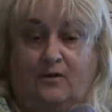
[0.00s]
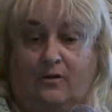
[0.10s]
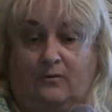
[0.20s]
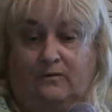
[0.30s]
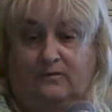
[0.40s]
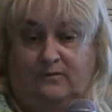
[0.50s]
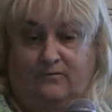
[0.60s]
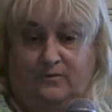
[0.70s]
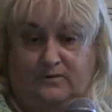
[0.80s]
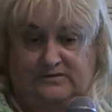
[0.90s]
hosts the
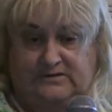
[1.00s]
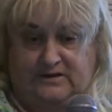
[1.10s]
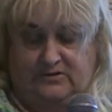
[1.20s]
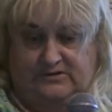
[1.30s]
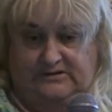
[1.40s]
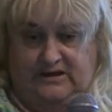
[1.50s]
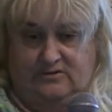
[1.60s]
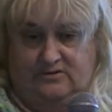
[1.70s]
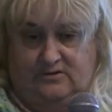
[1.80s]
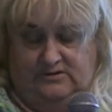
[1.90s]
fuel cycle
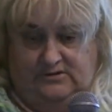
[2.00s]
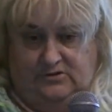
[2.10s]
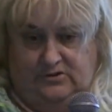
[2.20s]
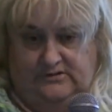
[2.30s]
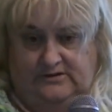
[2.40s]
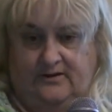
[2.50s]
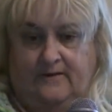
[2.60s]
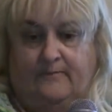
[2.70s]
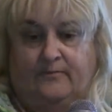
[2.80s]
centers